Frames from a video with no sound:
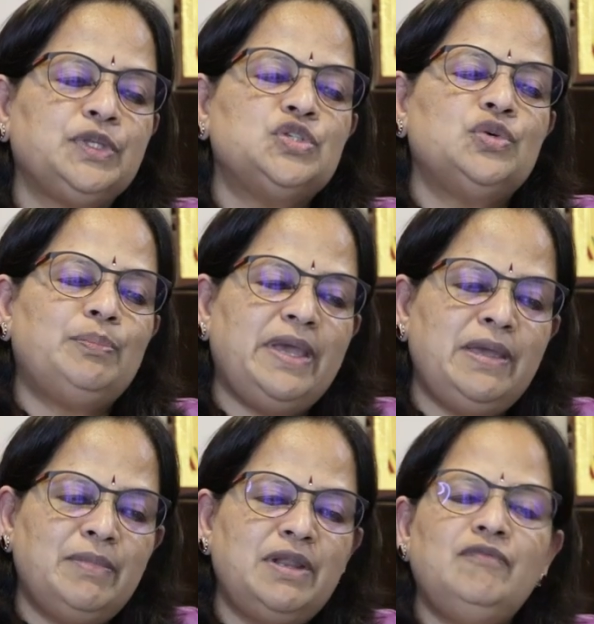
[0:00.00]
So
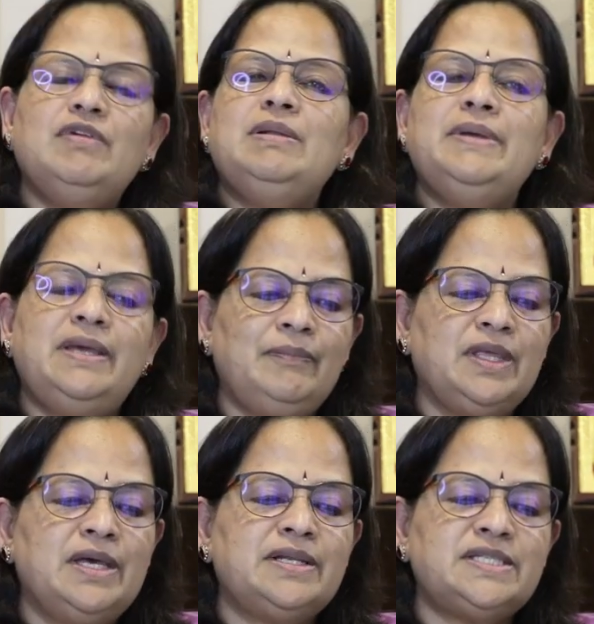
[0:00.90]
payment will be
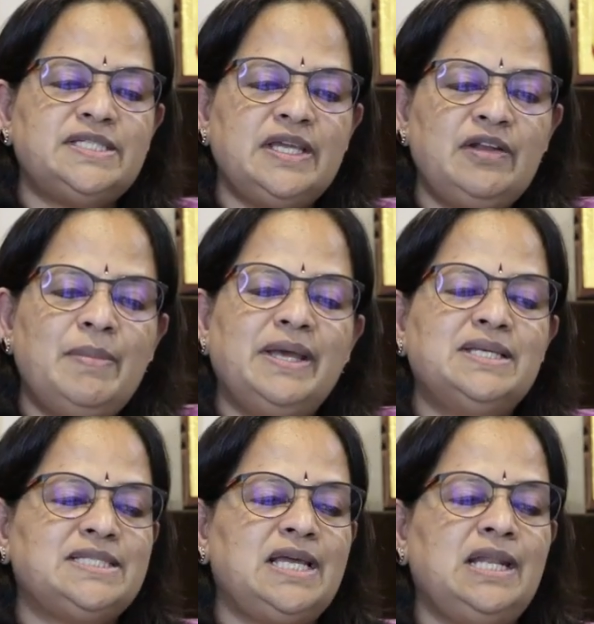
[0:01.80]
received by
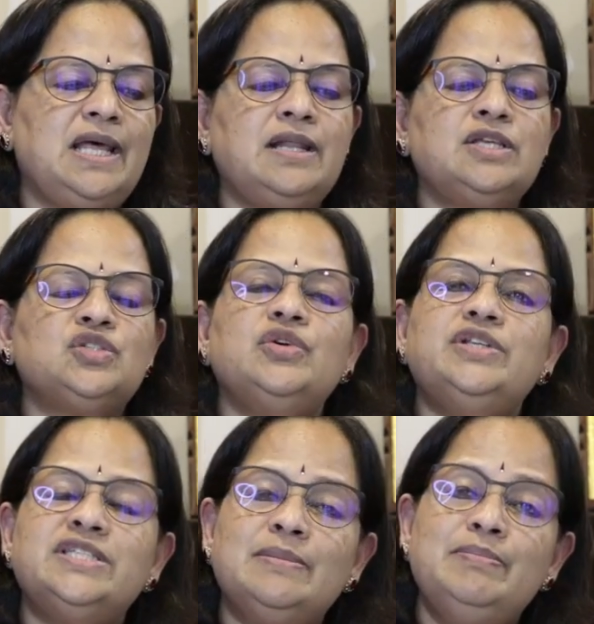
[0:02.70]
the seller. So it
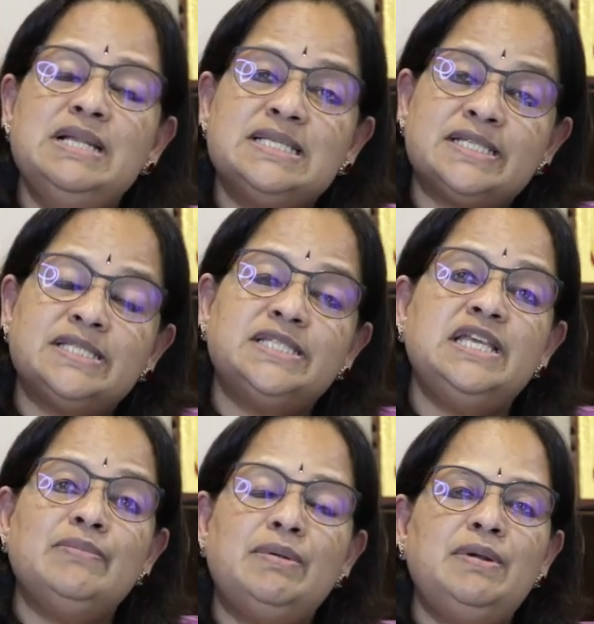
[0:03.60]
is the bills
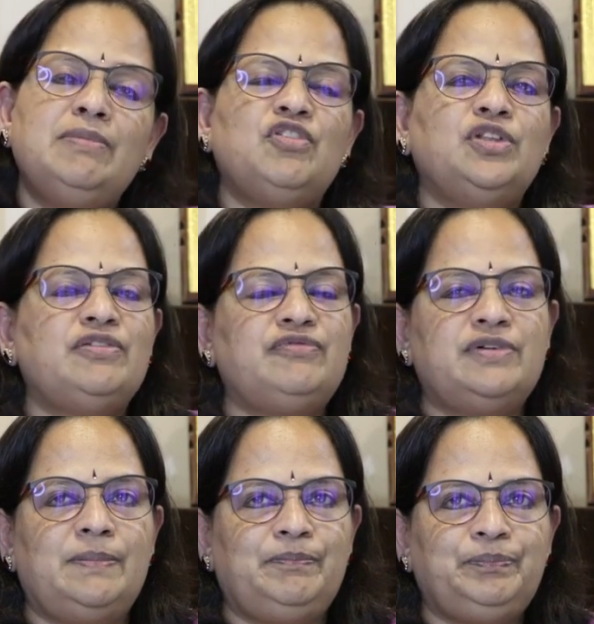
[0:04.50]
receivable for the
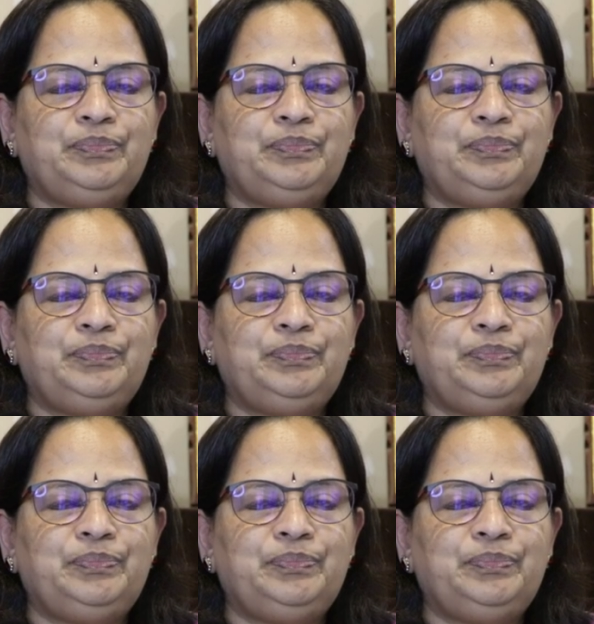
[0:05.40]
firm.